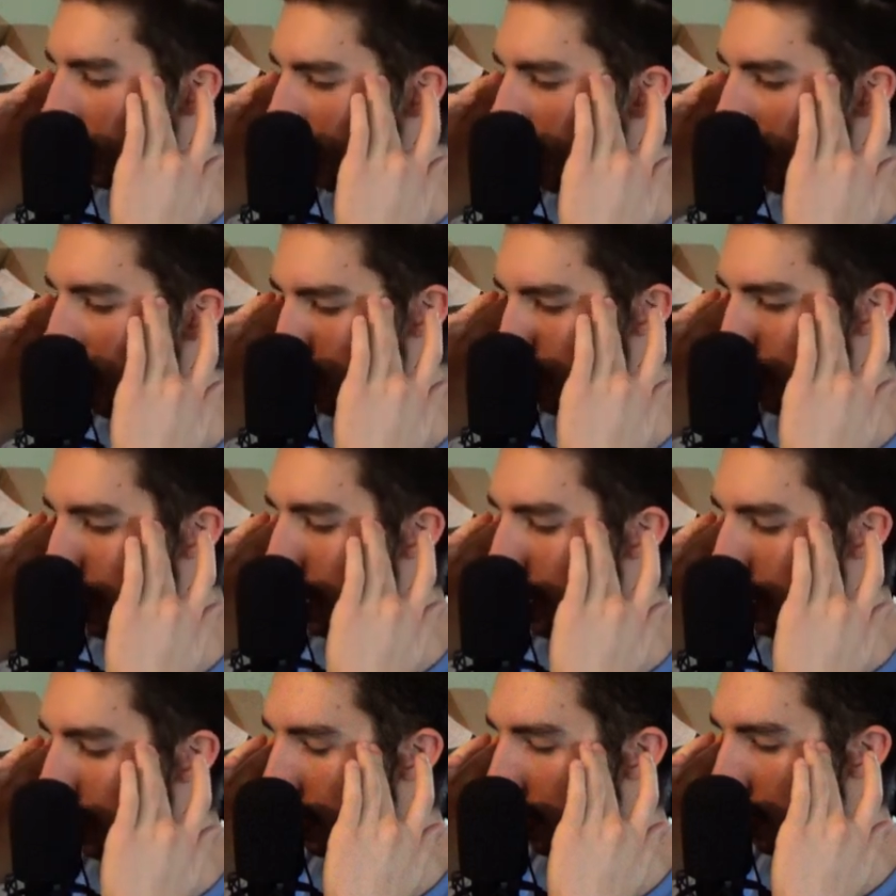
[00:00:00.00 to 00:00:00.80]
are
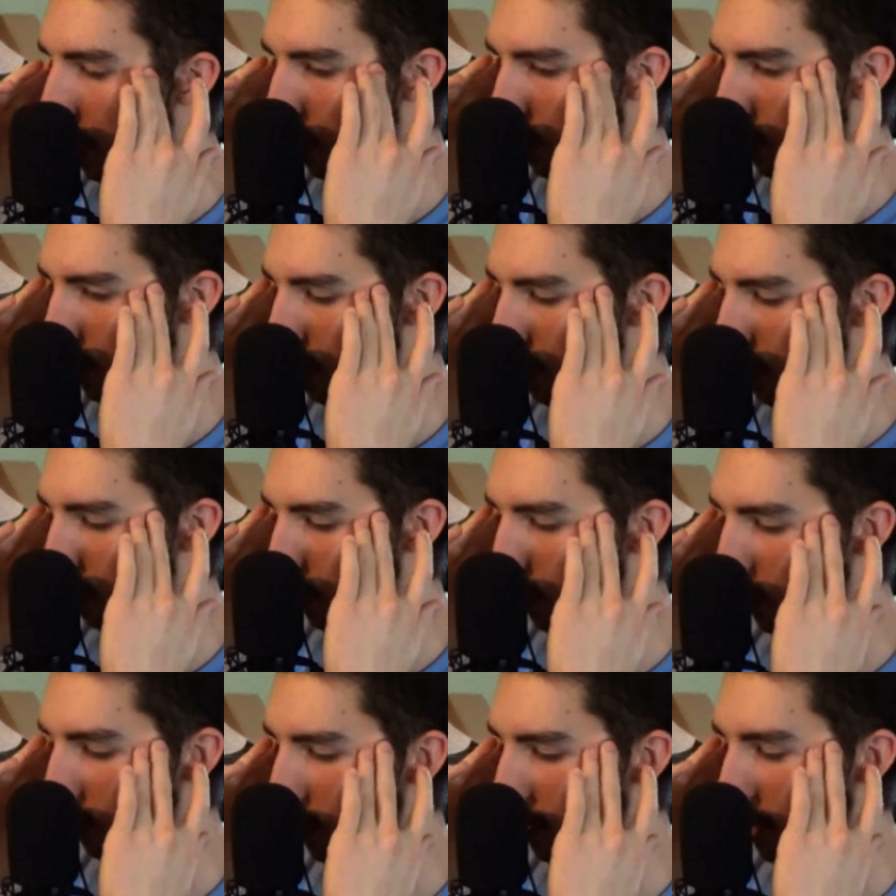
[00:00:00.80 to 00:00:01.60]
made in order
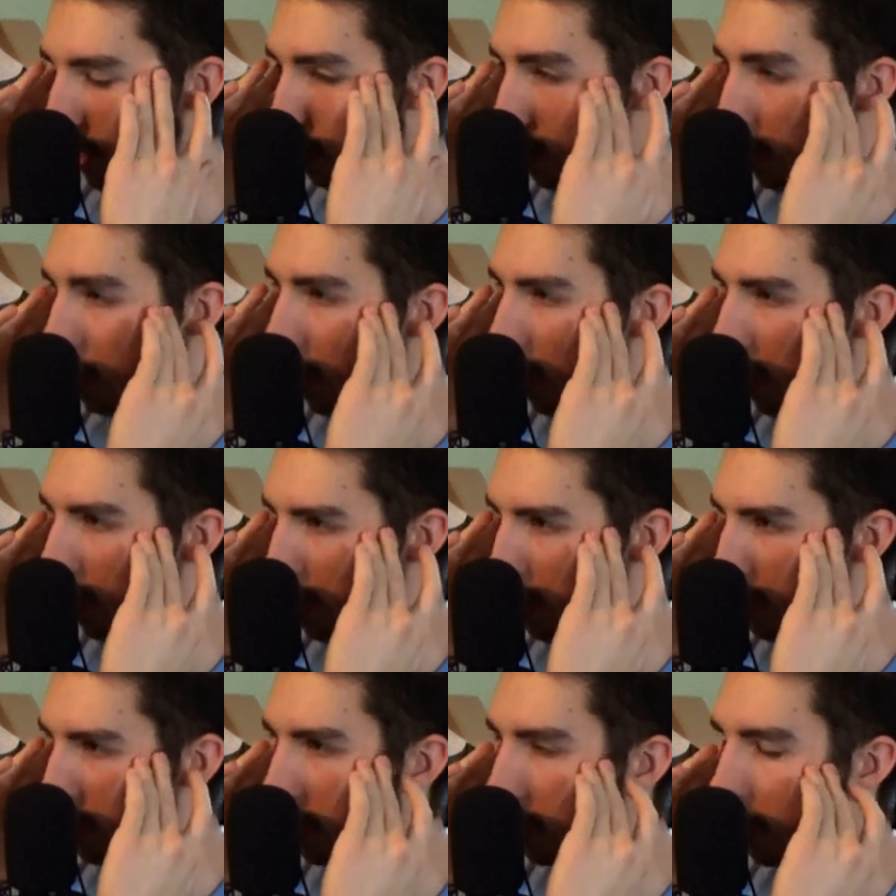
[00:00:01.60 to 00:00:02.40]
to then recall the
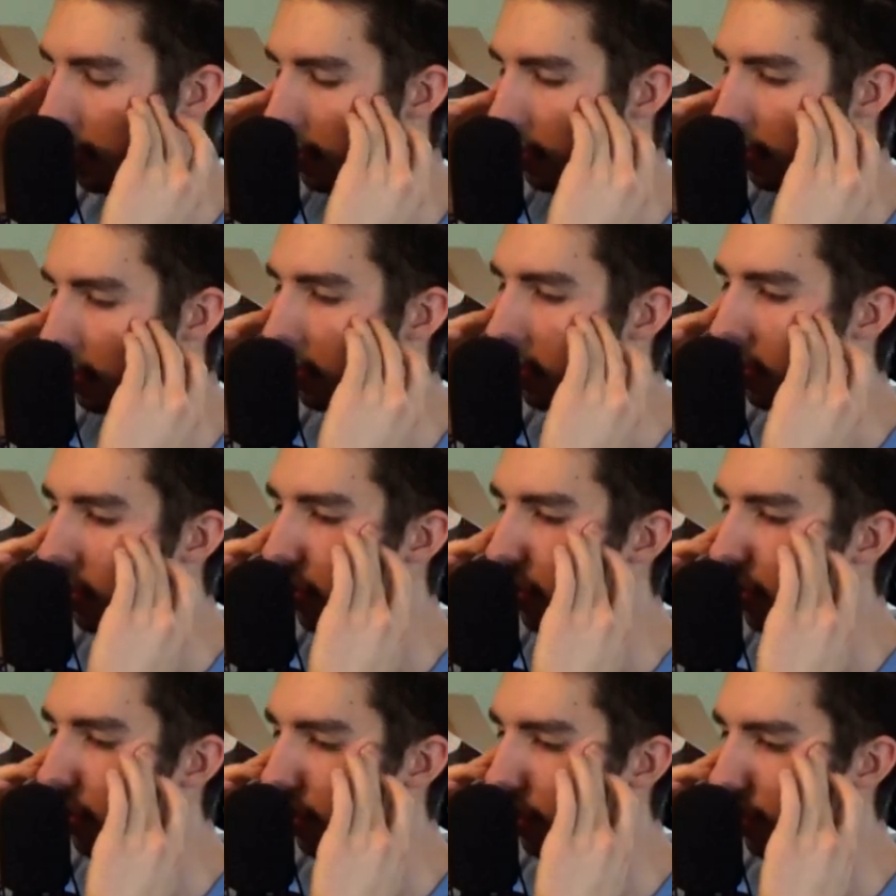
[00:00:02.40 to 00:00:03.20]
material
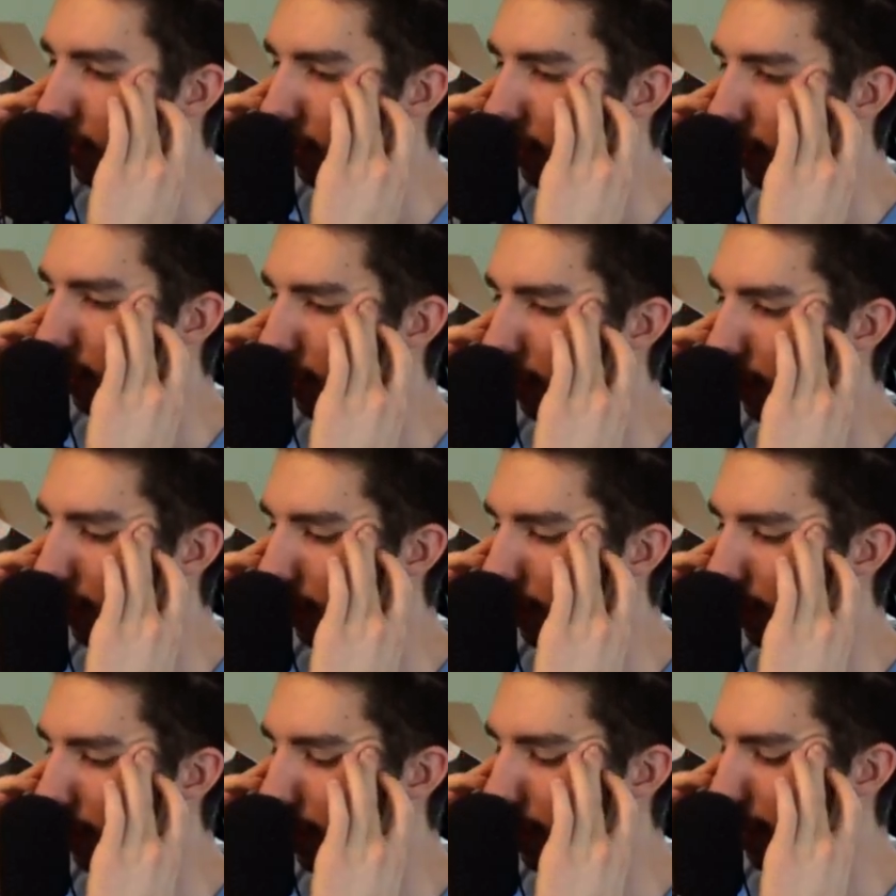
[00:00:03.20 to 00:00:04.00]

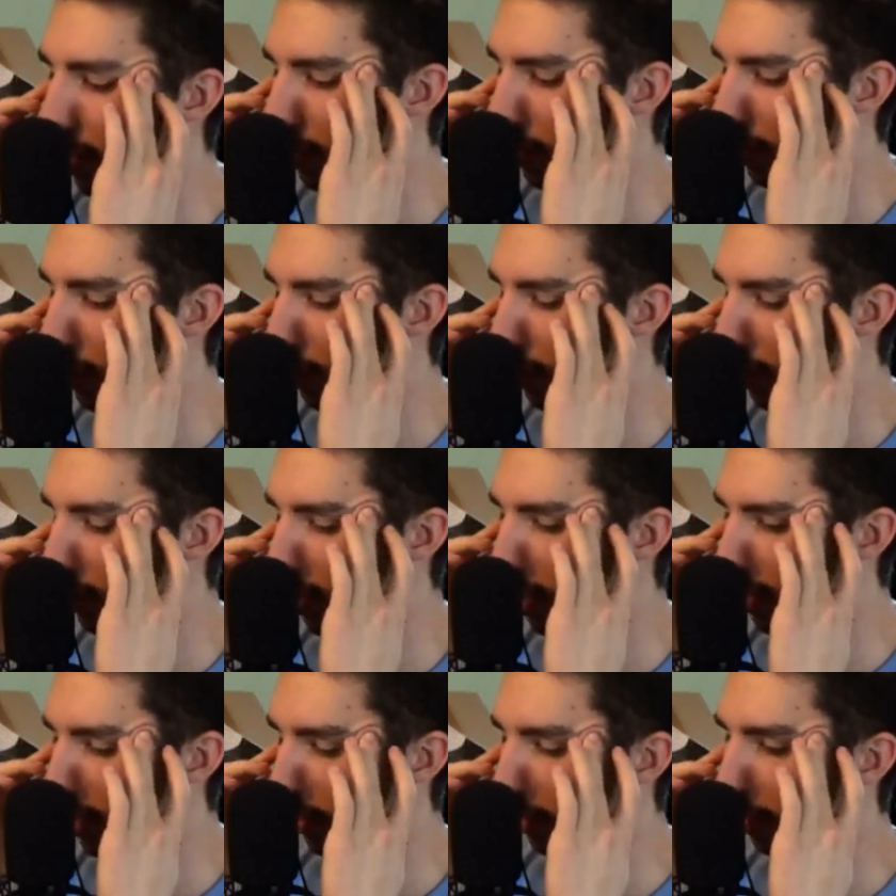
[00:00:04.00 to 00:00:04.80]
that you've
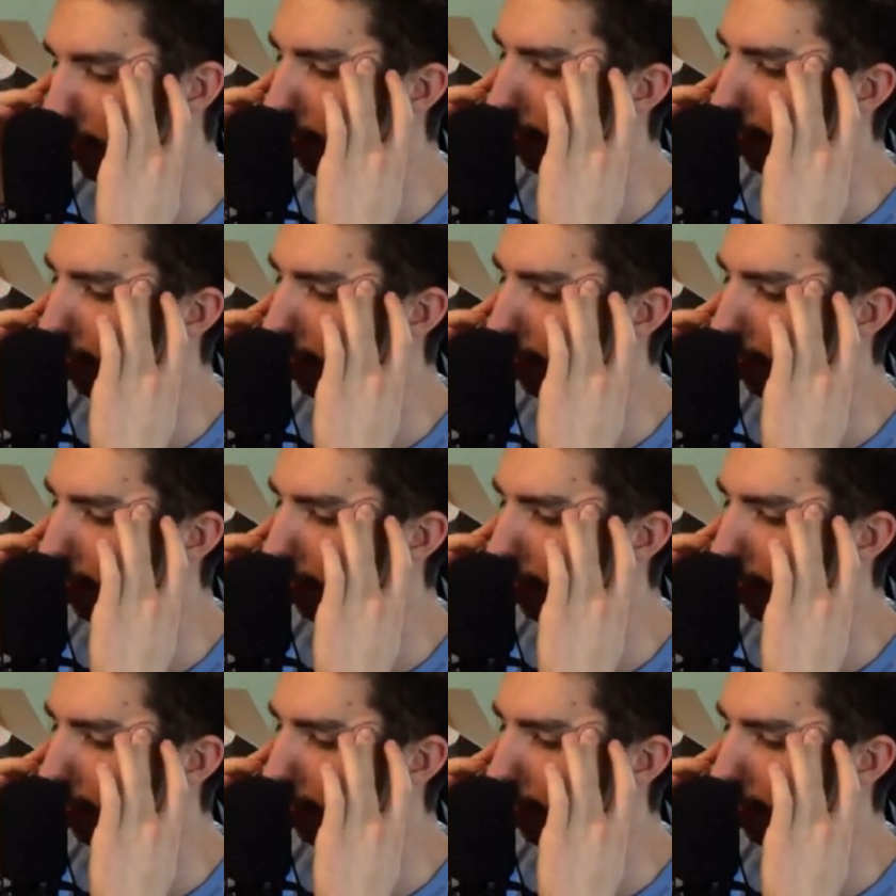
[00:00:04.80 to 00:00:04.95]
studied.